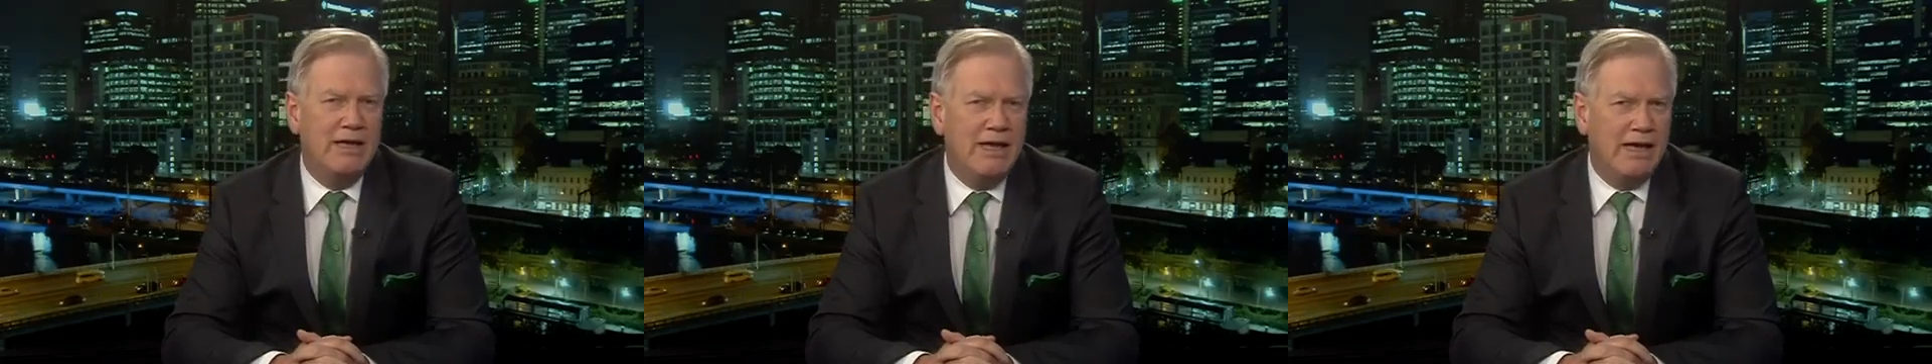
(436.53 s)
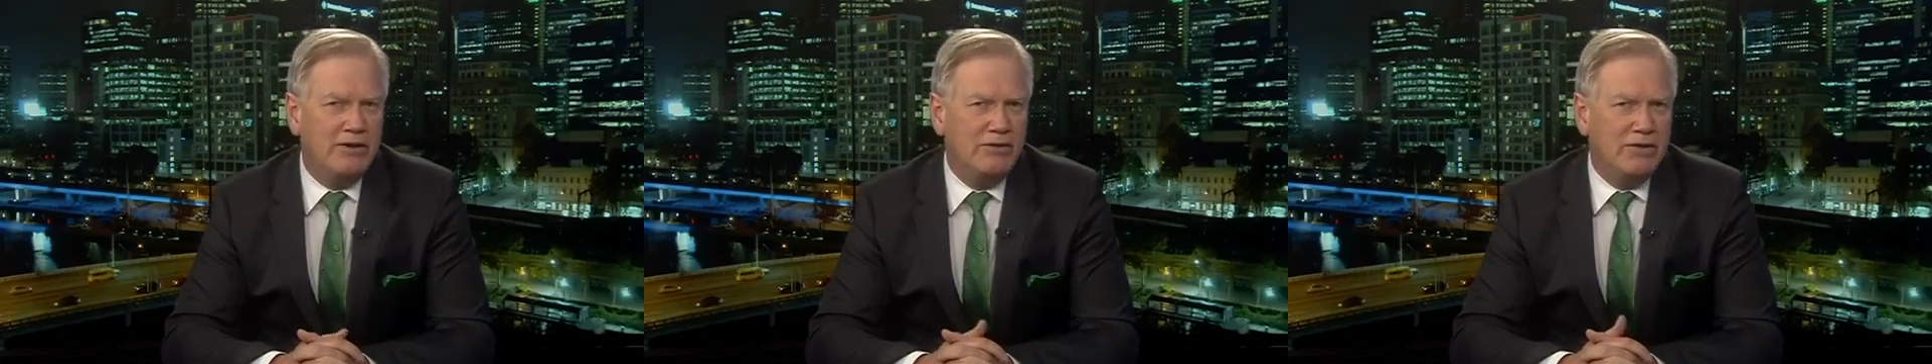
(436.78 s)

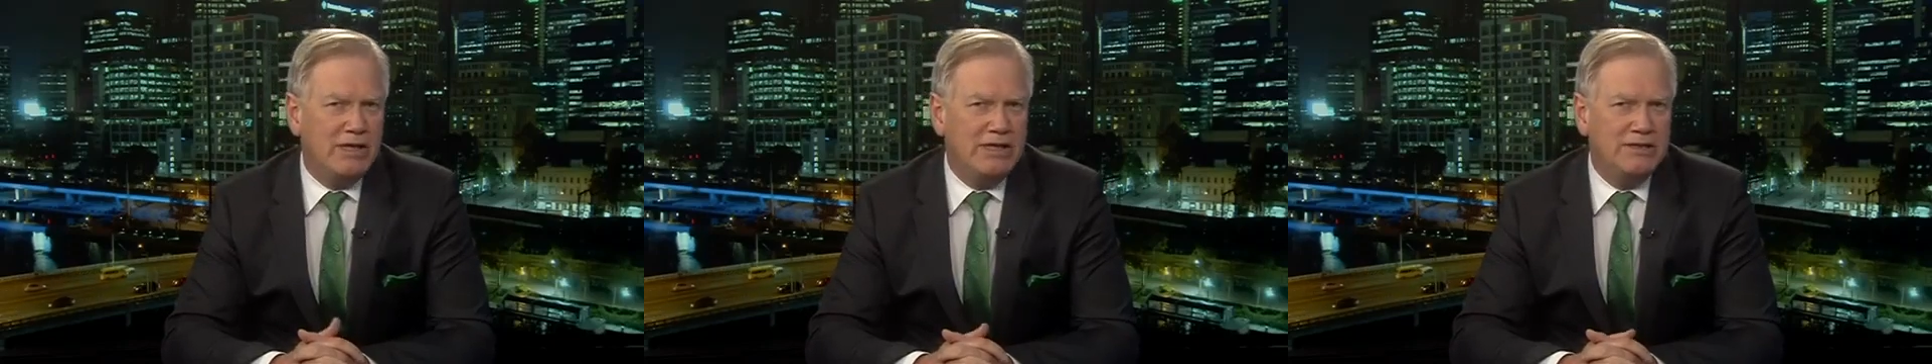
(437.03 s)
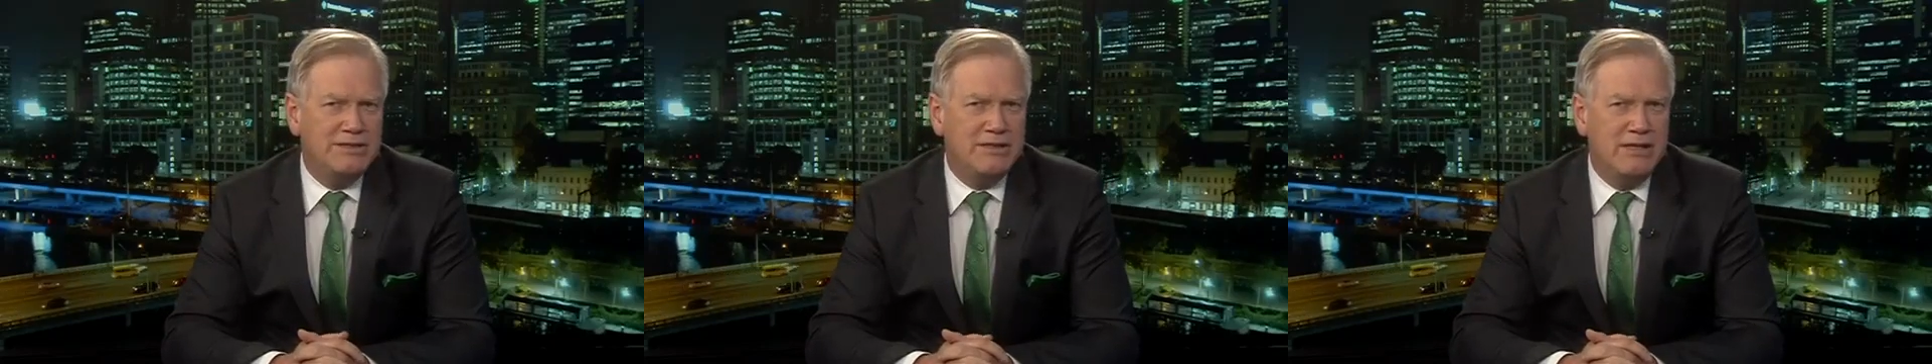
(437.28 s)
How do
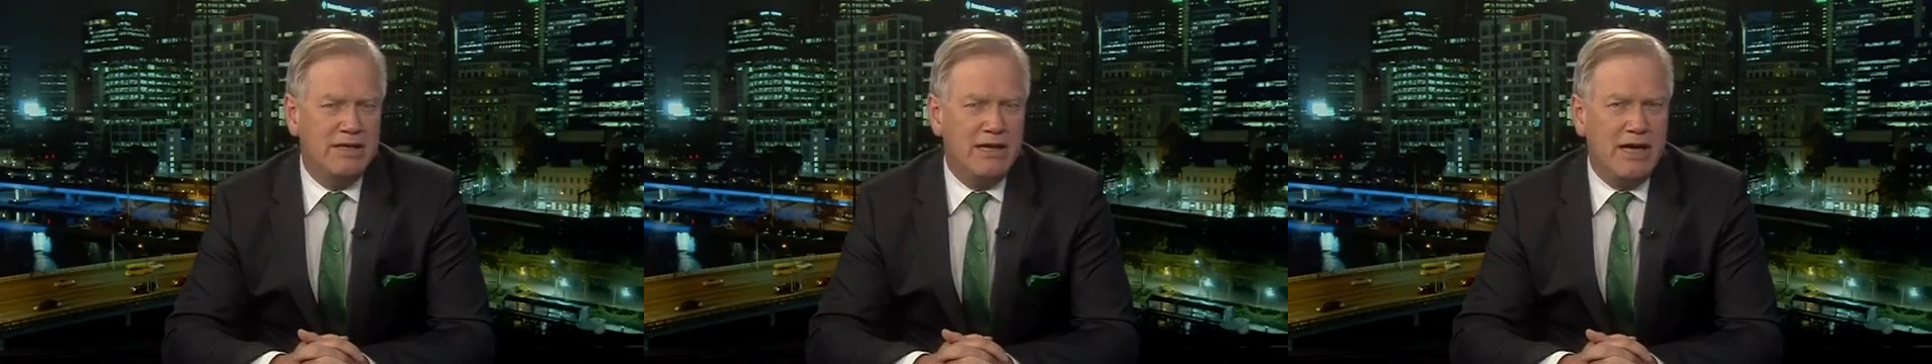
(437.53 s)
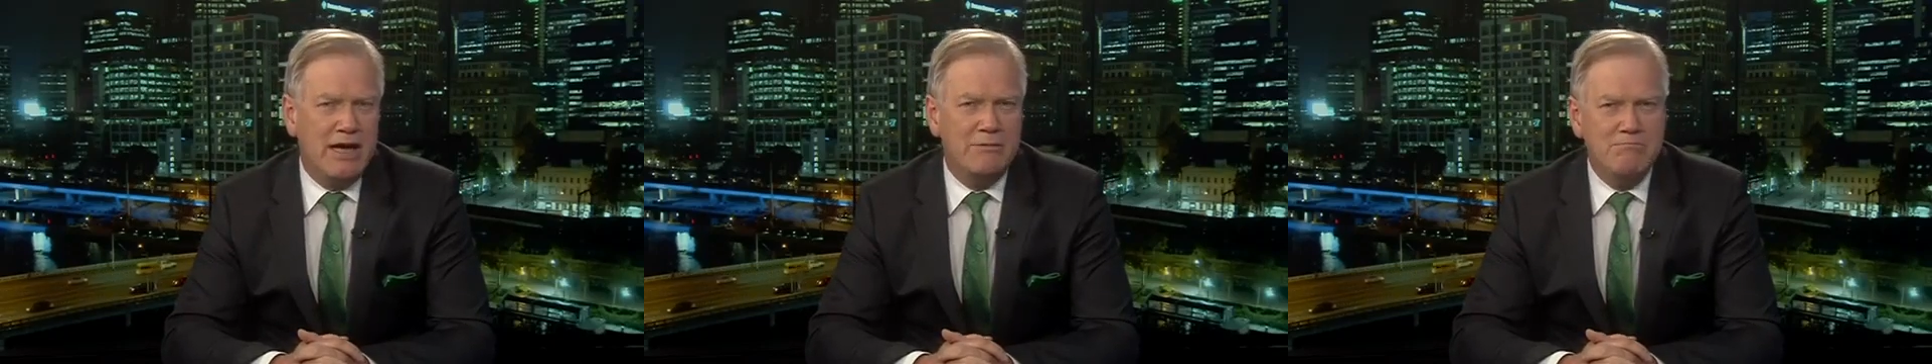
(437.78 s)
these
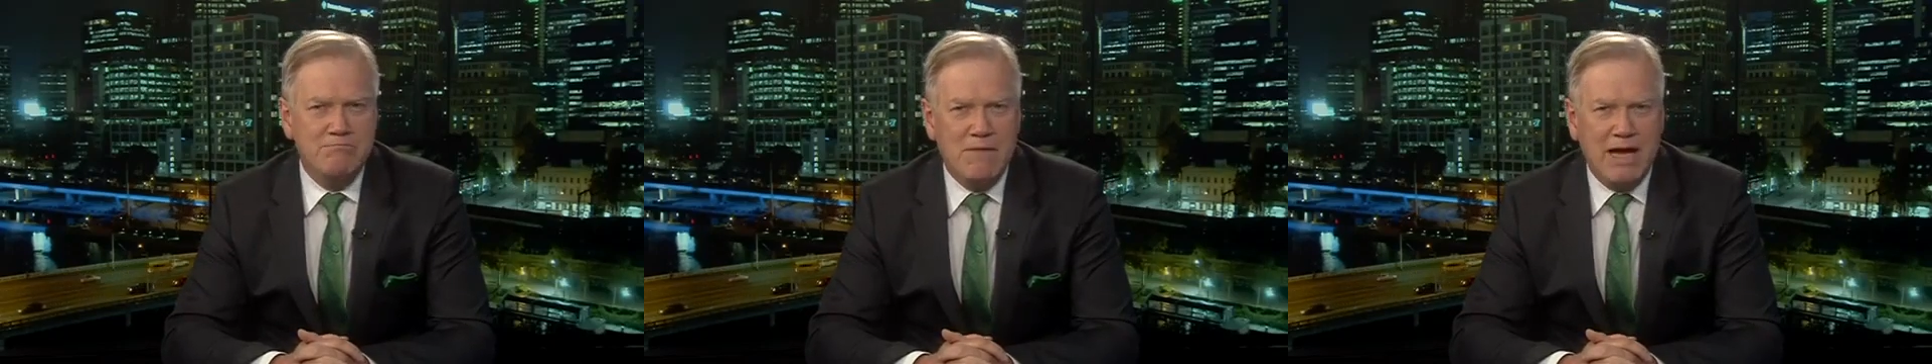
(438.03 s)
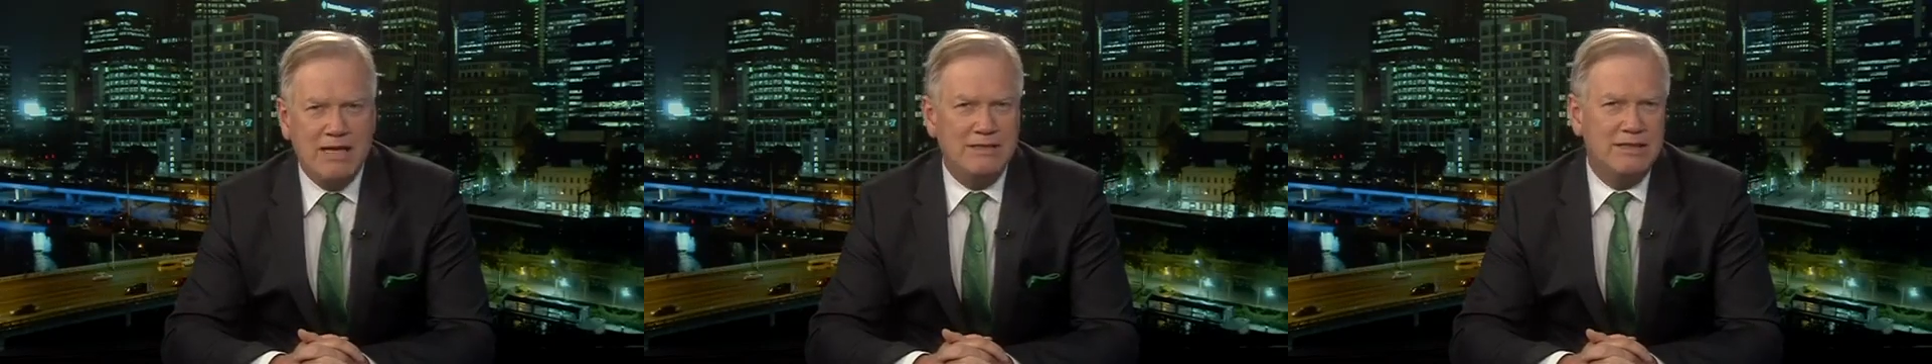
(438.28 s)

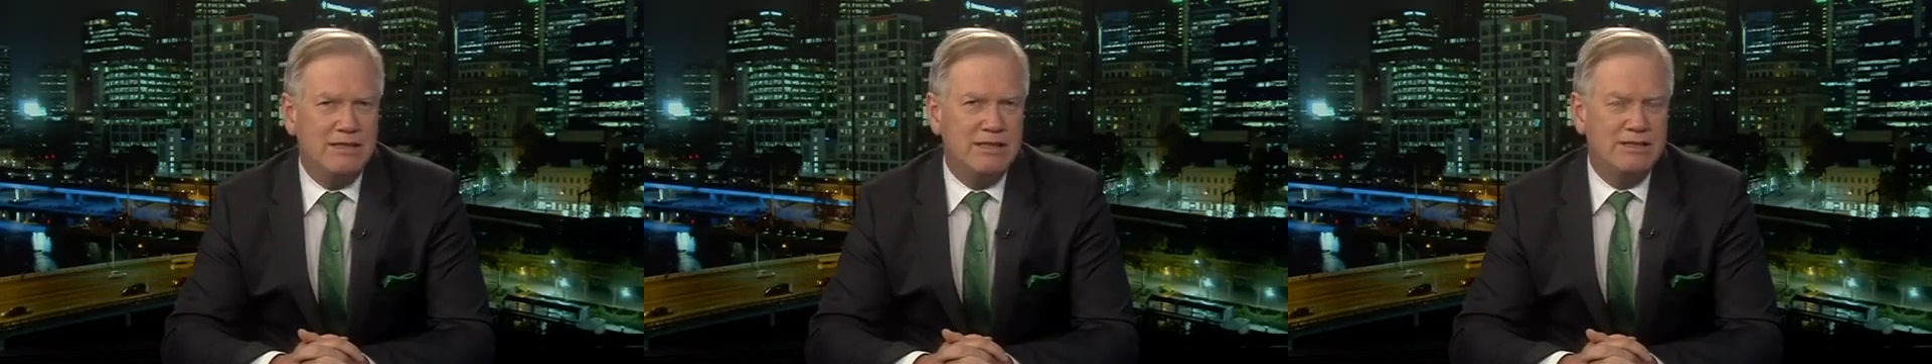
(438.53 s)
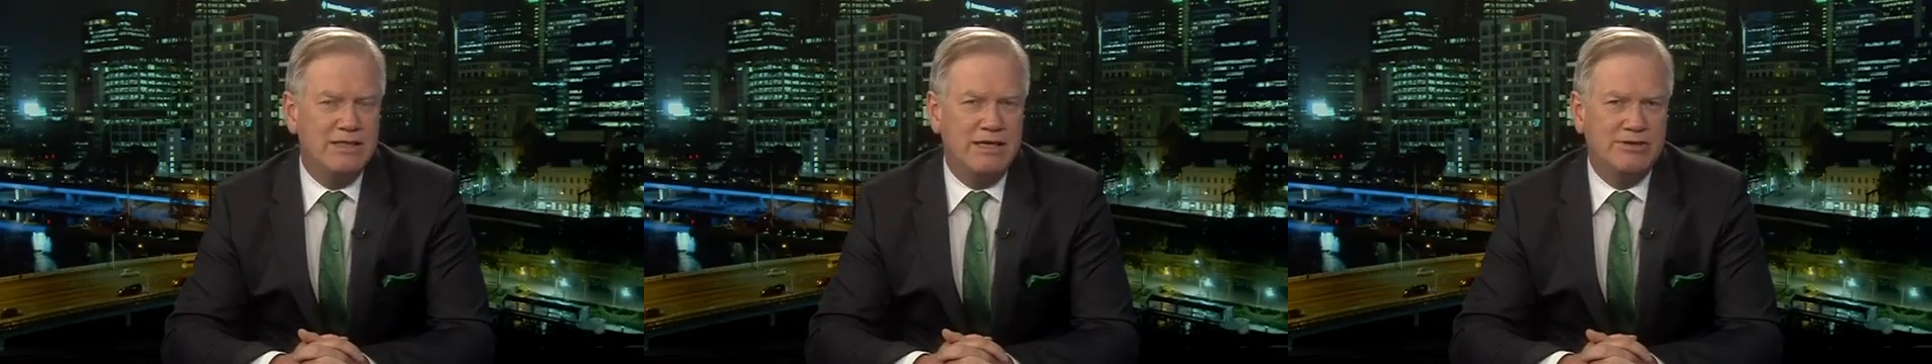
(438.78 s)
amazing
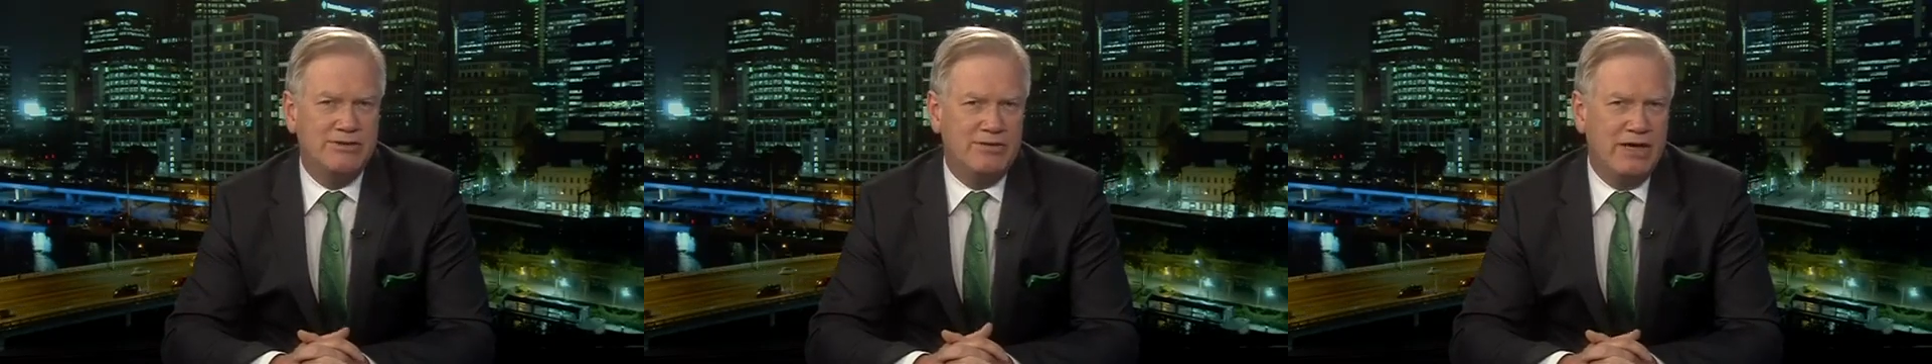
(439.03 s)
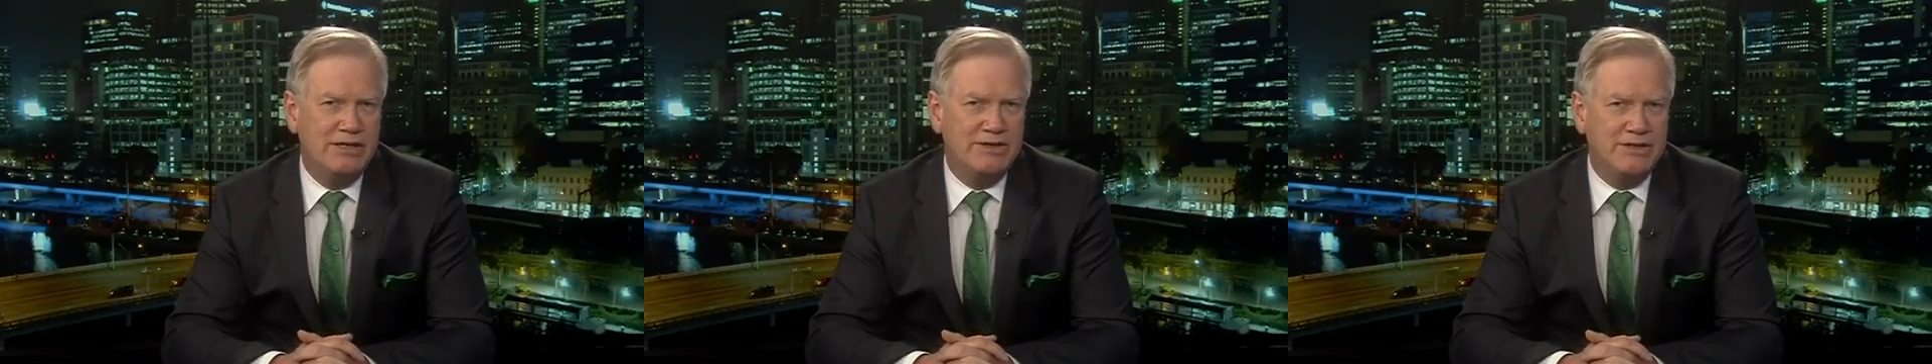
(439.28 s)

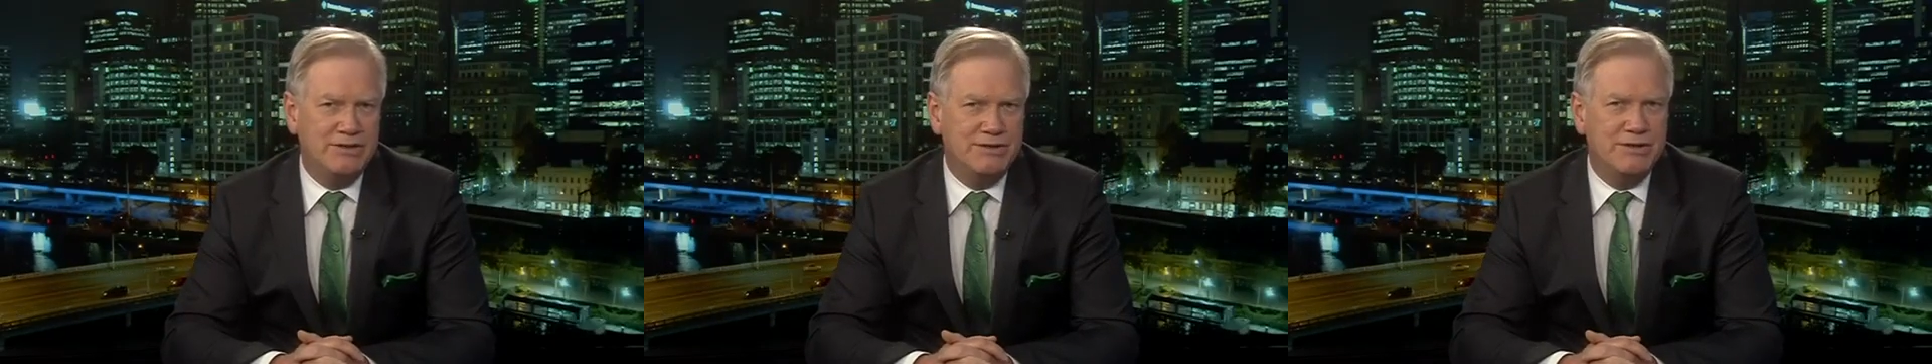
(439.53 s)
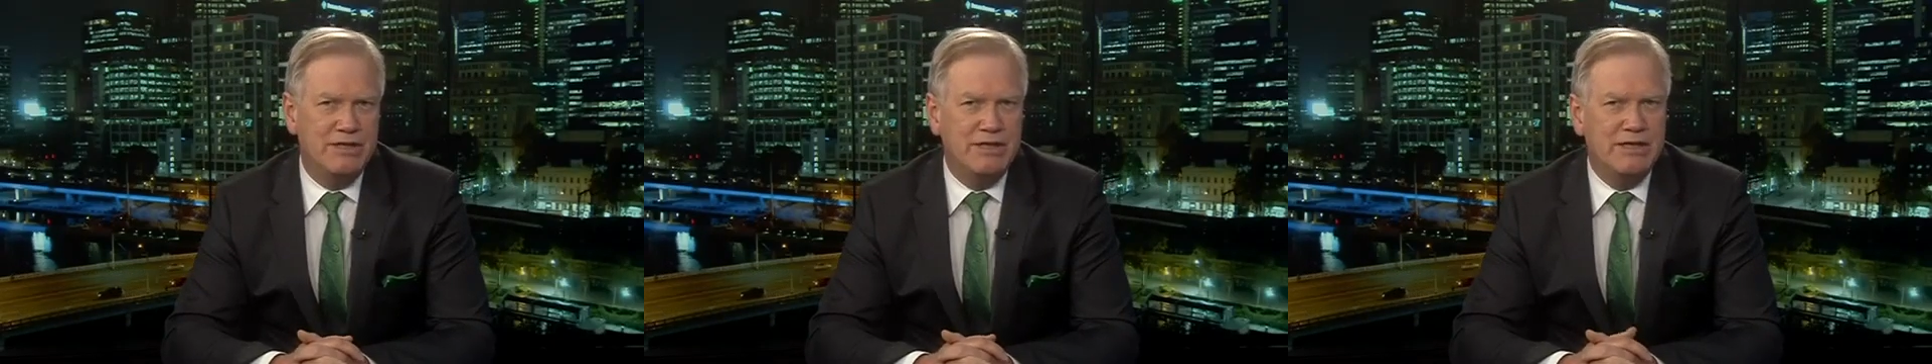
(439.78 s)

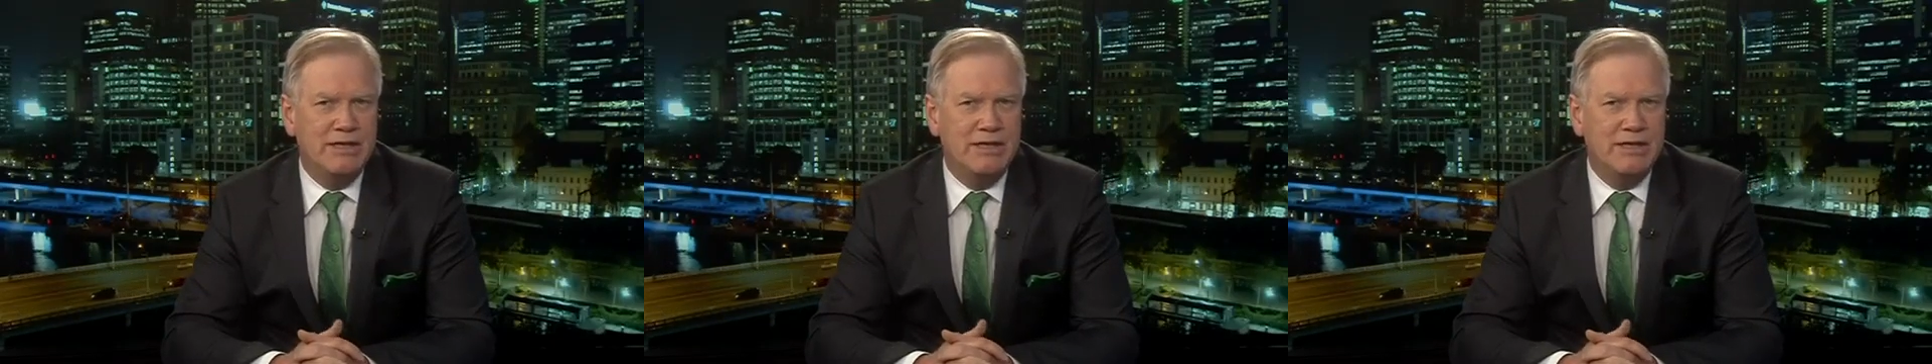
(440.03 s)
exaggerations